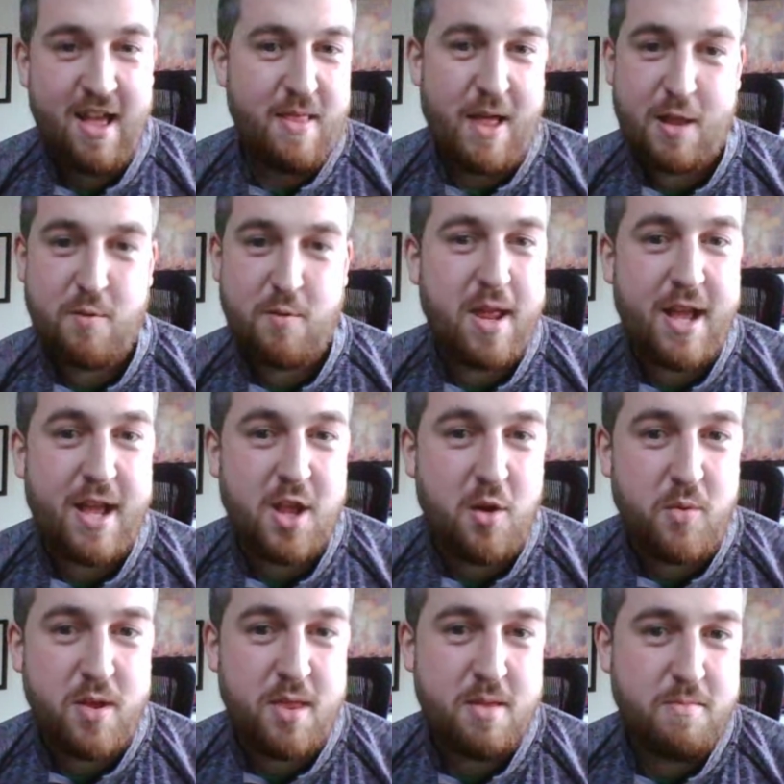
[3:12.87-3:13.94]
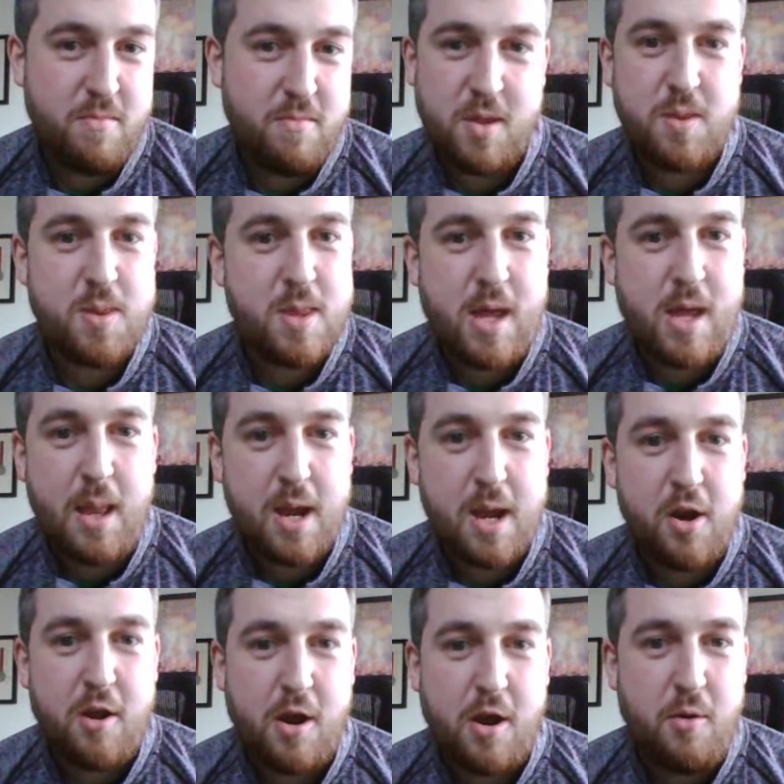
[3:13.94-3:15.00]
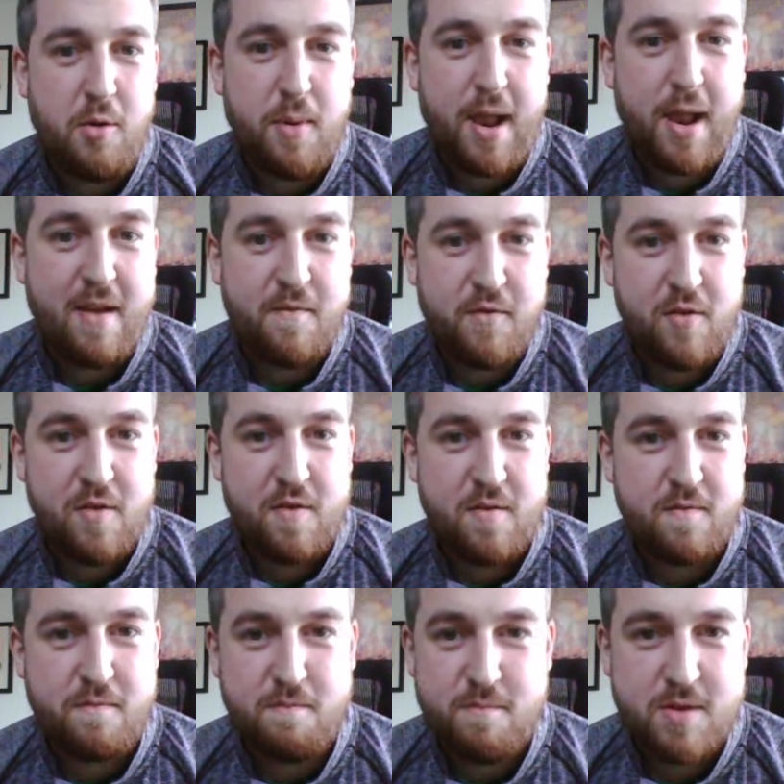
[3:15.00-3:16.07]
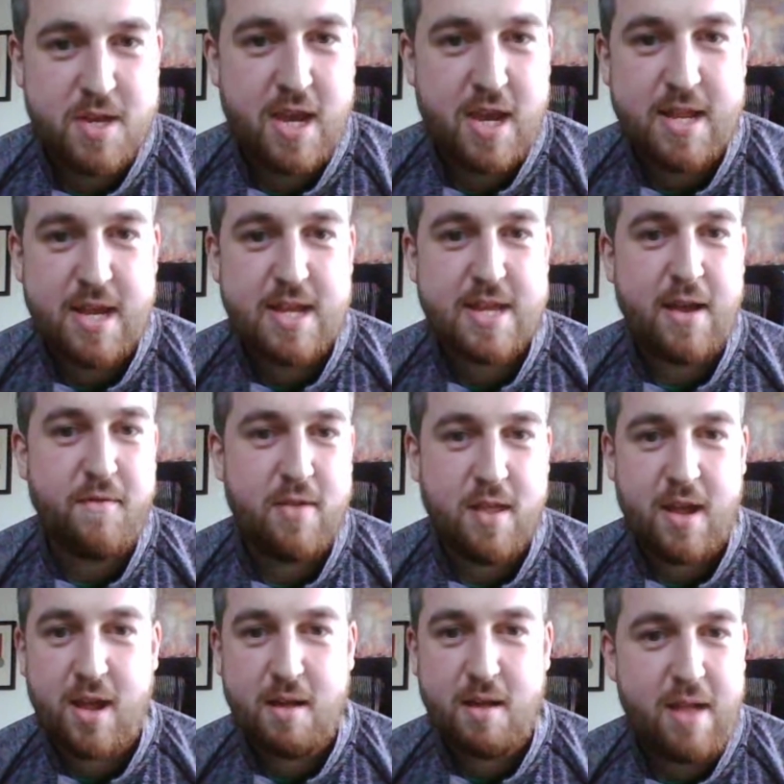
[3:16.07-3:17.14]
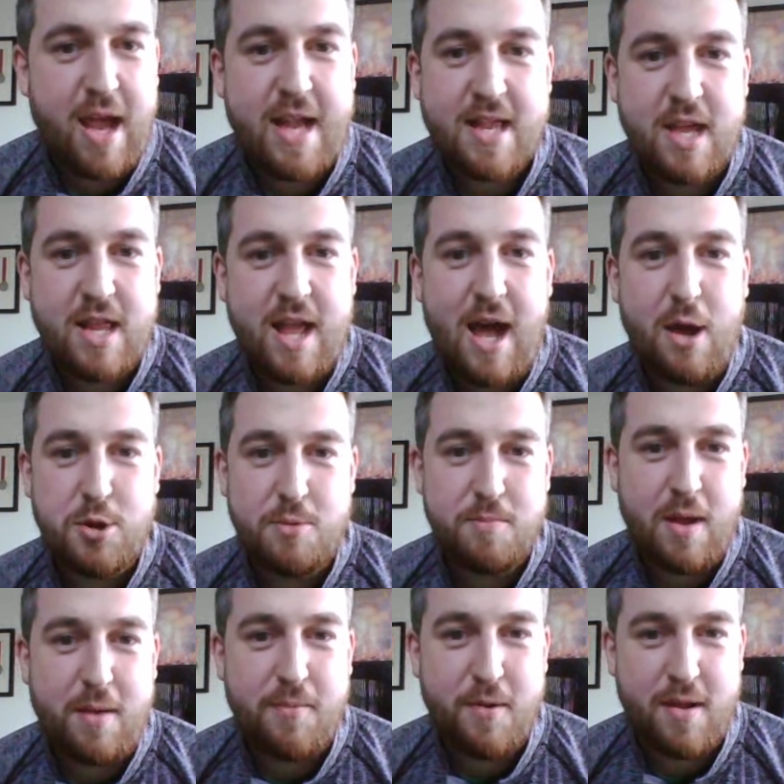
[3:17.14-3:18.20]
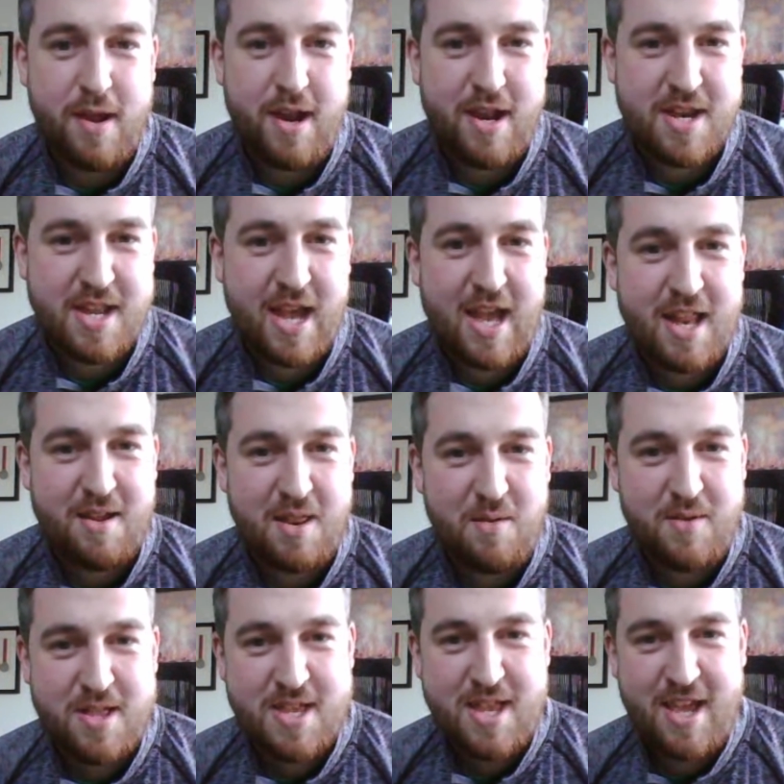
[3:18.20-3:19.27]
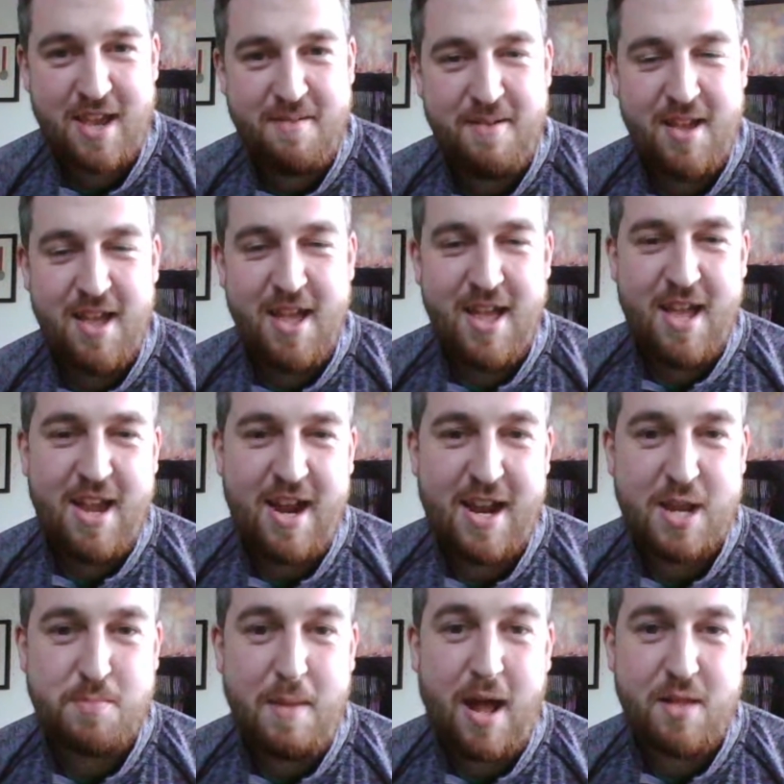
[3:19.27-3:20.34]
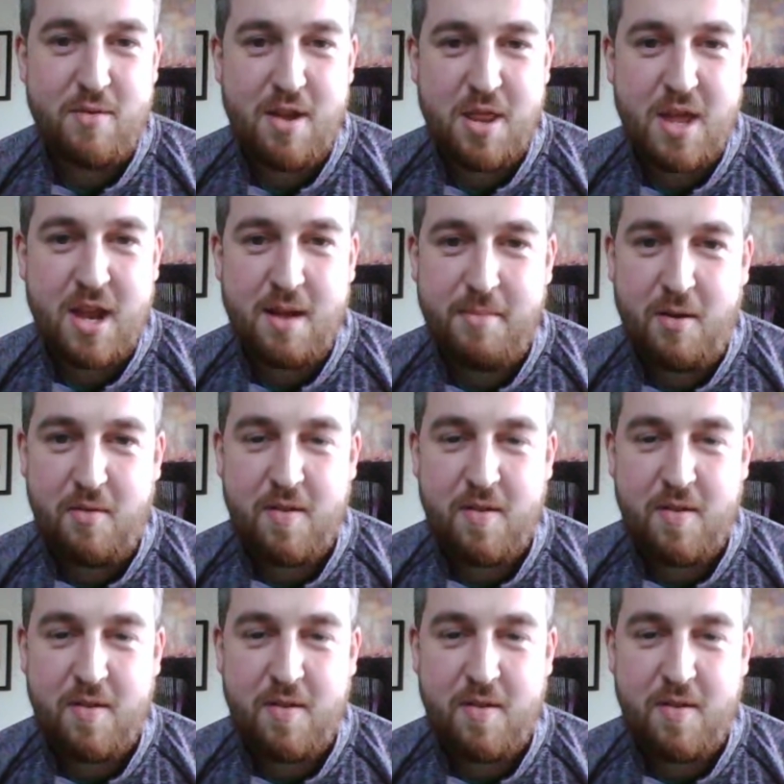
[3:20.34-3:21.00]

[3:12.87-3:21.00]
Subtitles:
That's what they're doing. But then they're going to go and play in front of 60, 70, 80,000 people in the stadium. It is mad when you think about